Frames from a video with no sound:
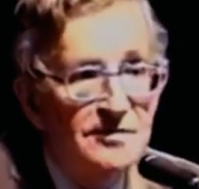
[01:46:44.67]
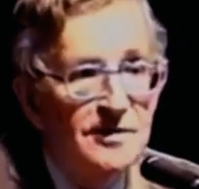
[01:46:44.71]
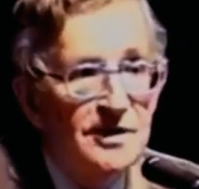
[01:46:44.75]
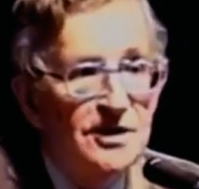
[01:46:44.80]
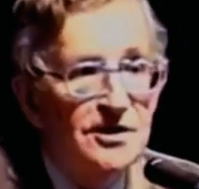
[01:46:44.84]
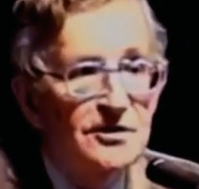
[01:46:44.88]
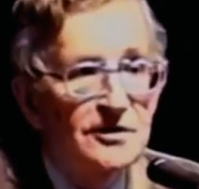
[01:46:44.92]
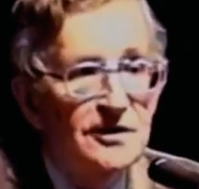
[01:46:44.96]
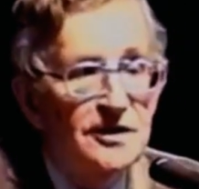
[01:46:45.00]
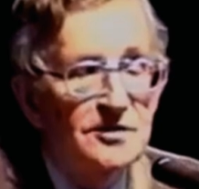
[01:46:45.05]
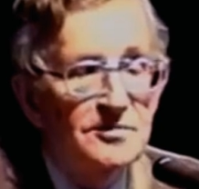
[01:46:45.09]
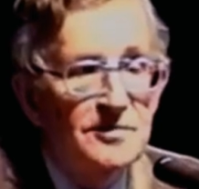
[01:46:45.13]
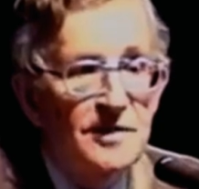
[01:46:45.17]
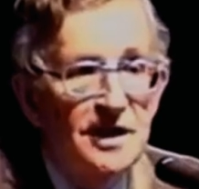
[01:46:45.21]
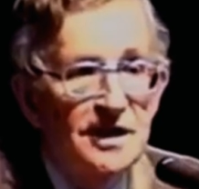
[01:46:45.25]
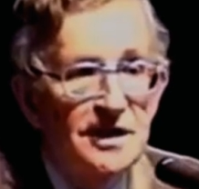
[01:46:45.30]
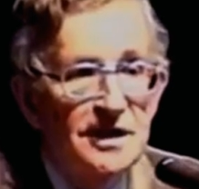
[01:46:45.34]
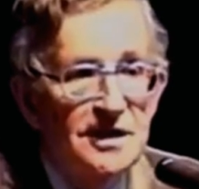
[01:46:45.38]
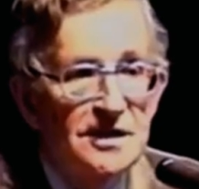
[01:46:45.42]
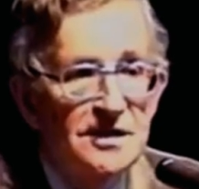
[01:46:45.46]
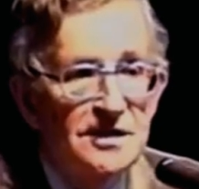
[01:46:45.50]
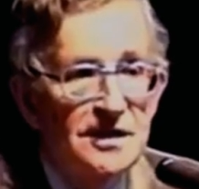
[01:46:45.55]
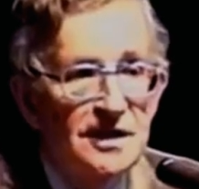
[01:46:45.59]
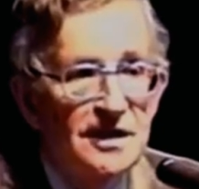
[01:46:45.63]
McGeorge
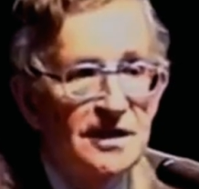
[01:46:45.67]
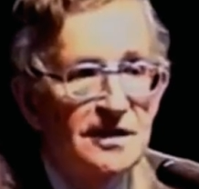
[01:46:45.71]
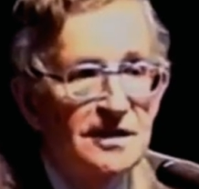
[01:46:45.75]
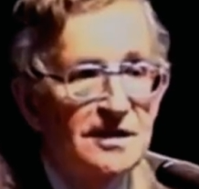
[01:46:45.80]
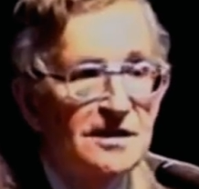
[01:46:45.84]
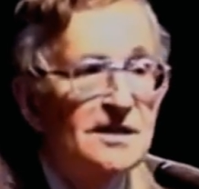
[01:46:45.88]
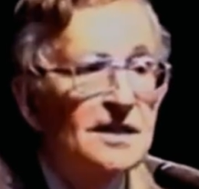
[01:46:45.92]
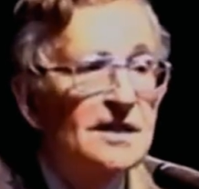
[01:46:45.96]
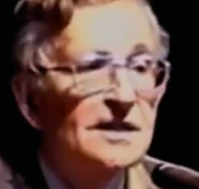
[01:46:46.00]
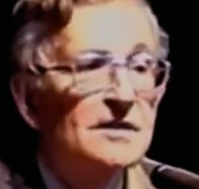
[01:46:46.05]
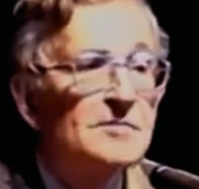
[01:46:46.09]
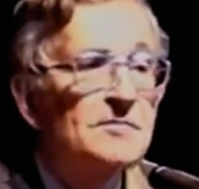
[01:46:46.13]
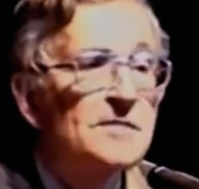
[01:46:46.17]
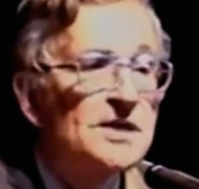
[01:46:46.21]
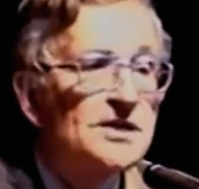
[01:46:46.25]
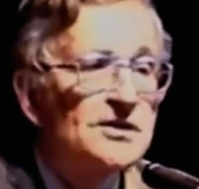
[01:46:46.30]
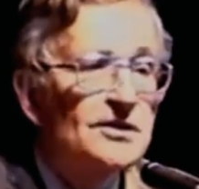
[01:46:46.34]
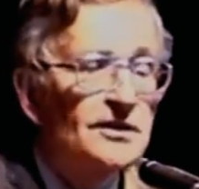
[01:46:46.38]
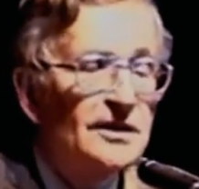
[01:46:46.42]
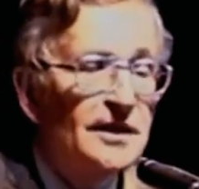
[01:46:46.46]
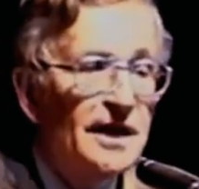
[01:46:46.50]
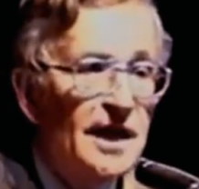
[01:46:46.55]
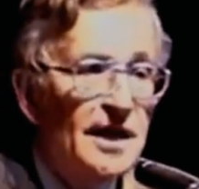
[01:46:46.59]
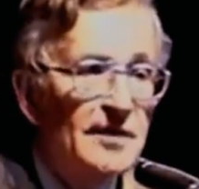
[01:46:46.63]
Bundy, said, he said, the
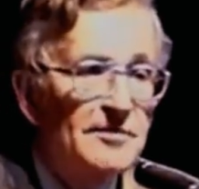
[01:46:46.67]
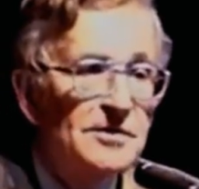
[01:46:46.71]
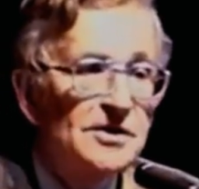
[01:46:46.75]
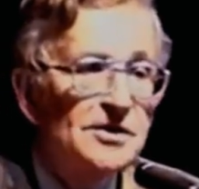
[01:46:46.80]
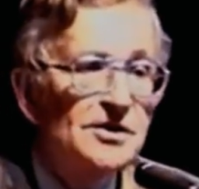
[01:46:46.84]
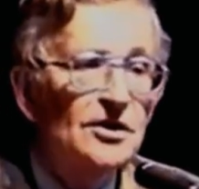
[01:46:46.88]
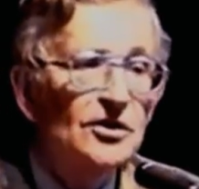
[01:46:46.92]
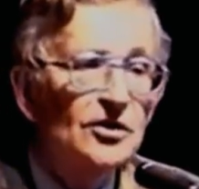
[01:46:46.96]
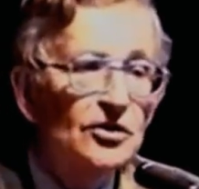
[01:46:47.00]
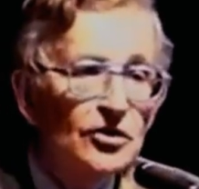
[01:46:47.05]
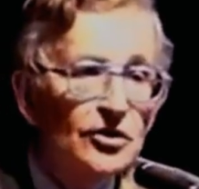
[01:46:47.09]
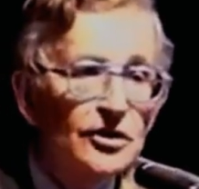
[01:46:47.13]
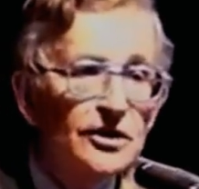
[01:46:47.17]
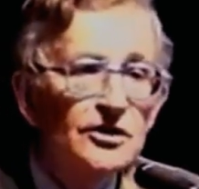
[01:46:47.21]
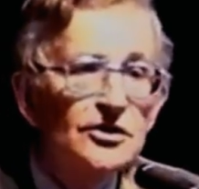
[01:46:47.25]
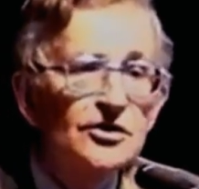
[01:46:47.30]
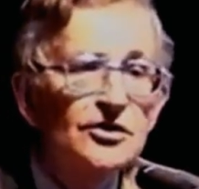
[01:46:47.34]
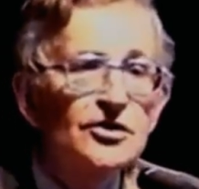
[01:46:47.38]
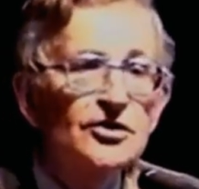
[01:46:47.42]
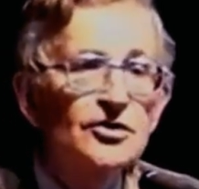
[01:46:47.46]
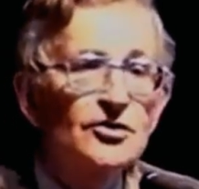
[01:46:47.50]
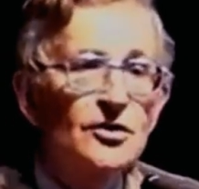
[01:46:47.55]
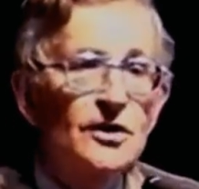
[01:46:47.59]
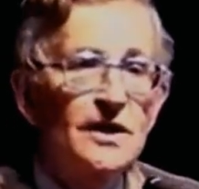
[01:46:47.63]
missile gap is a good
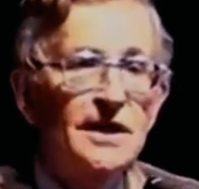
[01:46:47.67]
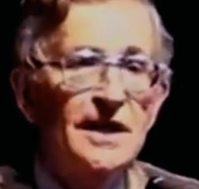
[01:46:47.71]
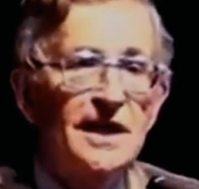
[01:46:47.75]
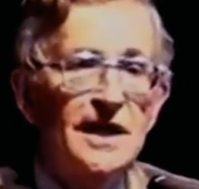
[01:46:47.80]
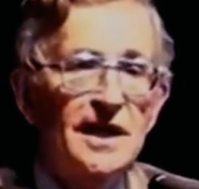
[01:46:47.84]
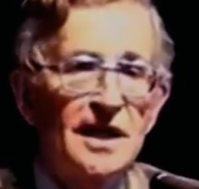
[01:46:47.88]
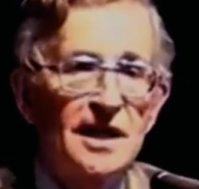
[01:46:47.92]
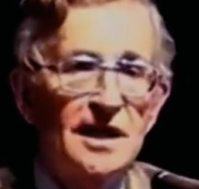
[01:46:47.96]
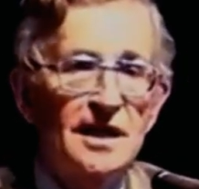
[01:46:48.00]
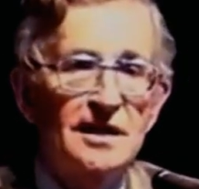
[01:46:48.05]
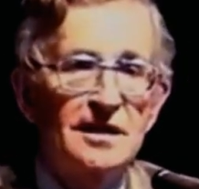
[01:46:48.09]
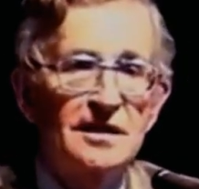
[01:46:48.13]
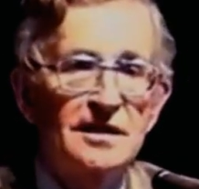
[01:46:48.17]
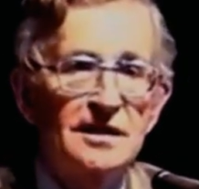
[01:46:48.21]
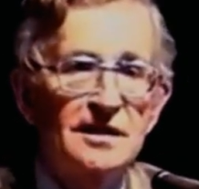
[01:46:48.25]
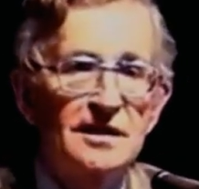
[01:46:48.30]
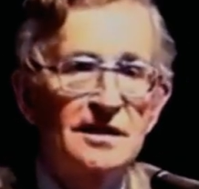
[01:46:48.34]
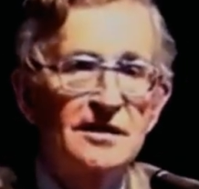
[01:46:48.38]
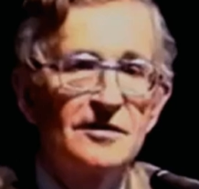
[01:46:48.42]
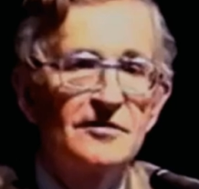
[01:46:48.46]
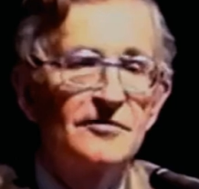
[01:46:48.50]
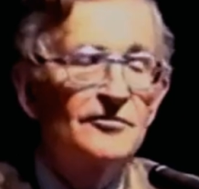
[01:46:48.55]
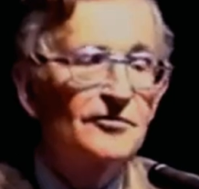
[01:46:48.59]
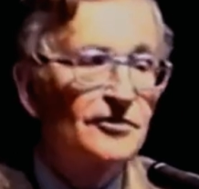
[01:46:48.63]
shorthand
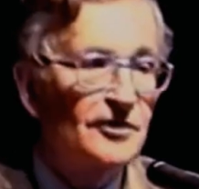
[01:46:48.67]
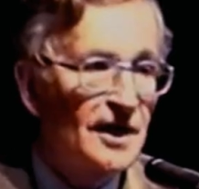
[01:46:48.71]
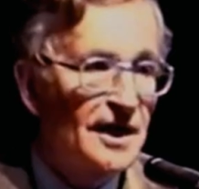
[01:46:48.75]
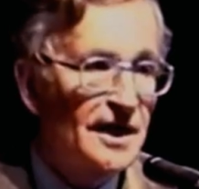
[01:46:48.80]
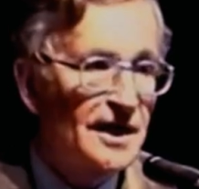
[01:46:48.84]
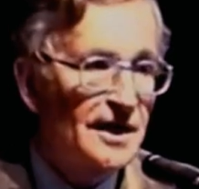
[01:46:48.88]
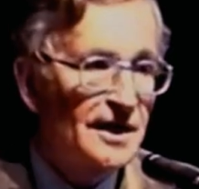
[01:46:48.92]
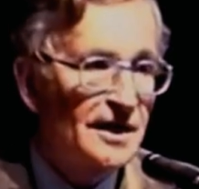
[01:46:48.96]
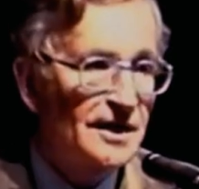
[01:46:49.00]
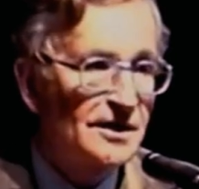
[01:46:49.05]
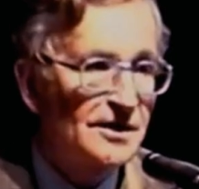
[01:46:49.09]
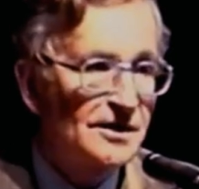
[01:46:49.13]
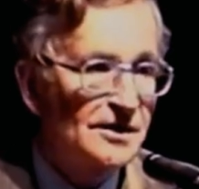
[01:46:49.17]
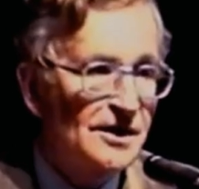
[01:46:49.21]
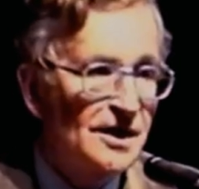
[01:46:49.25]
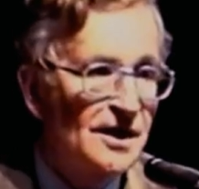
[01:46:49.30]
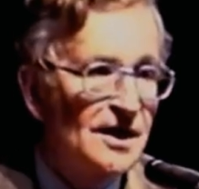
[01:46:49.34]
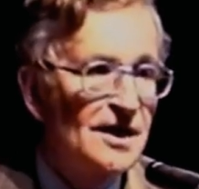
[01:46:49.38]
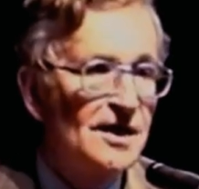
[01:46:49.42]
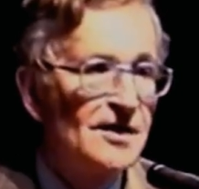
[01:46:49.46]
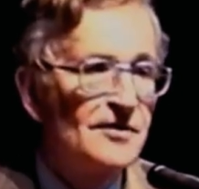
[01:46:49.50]
phrase